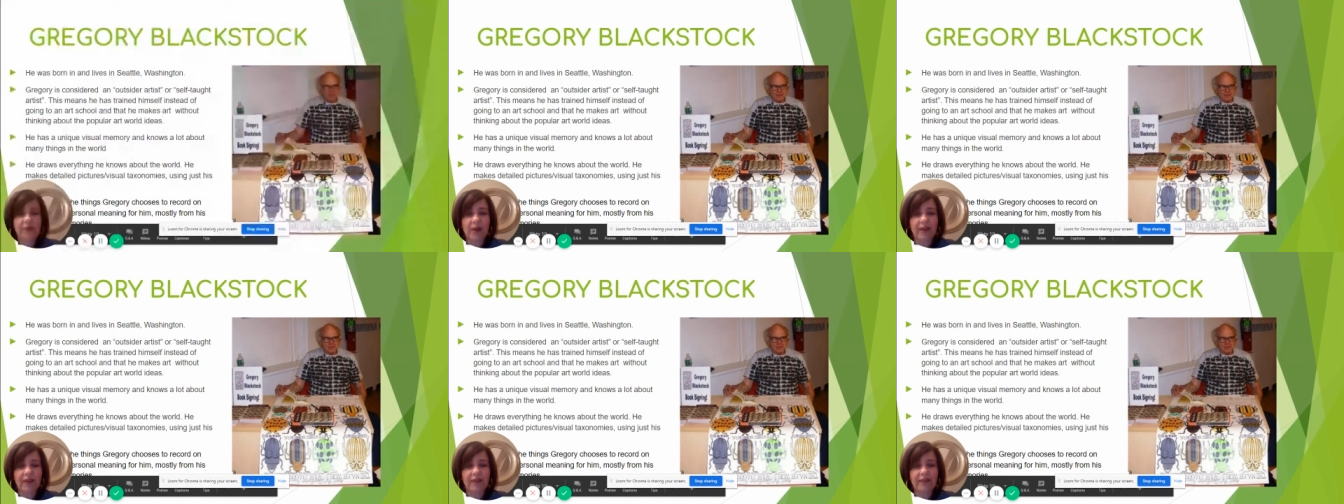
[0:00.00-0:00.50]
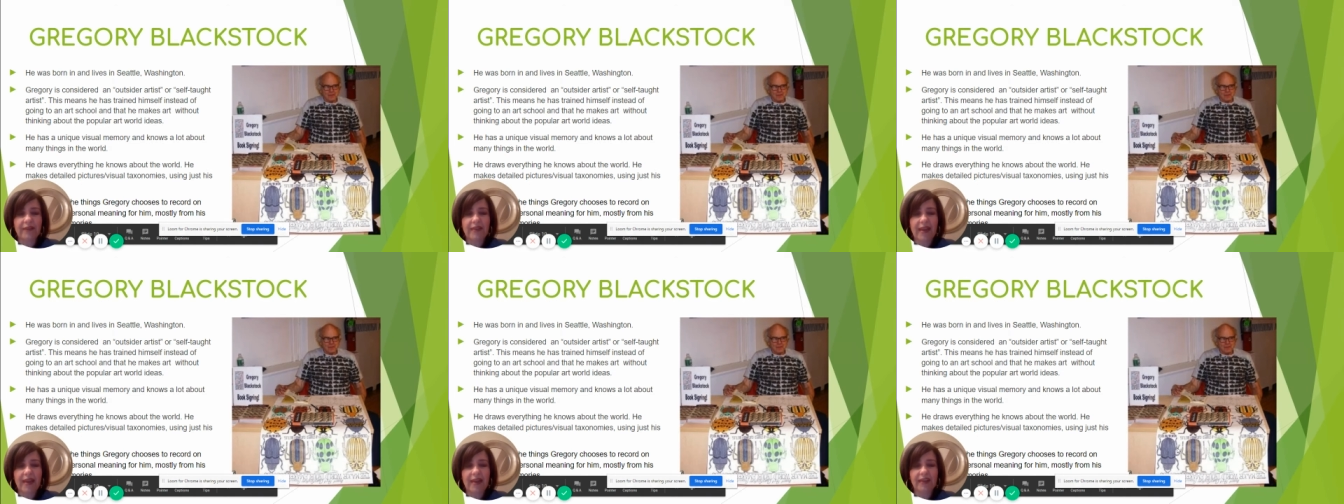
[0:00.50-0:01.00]
of art
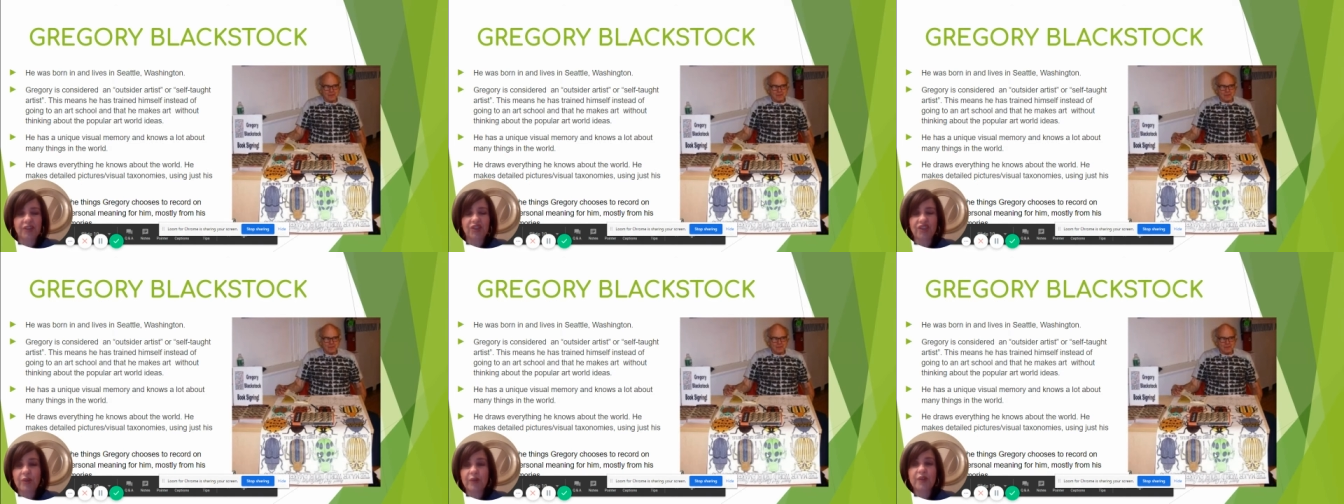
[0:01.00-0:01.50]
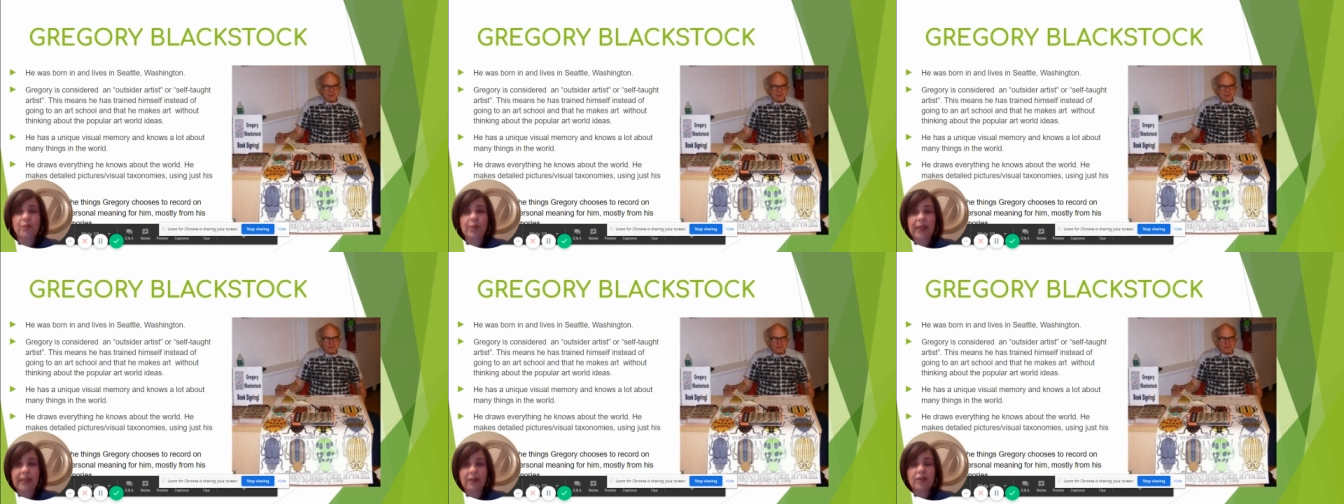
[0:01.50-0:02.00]
that shows
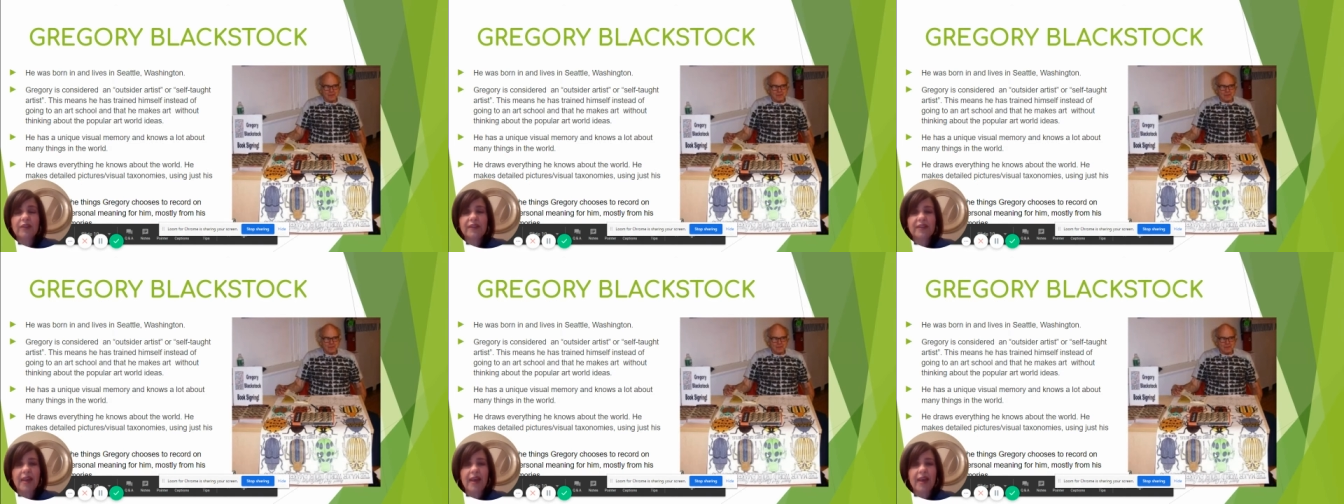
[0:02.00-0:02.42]
beetles.